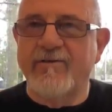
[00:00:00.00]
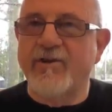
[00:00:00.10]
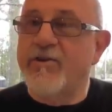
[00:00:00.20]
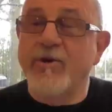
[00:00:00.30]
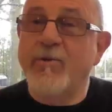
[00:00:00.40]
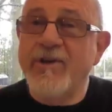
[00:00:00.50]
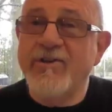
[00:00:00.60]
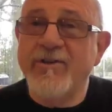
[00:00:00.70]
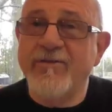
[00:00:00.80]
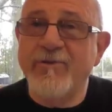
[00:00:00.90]
So the
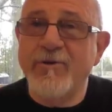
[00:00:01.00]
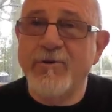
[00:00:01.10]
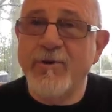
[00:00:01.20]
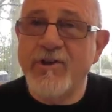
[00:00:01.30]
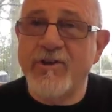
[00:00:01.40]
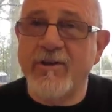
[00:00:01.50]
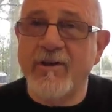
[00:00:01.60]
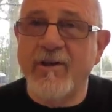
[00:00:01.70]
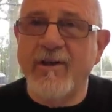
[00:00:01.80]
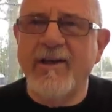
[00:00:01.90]
question of
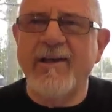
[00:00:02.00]
nutrition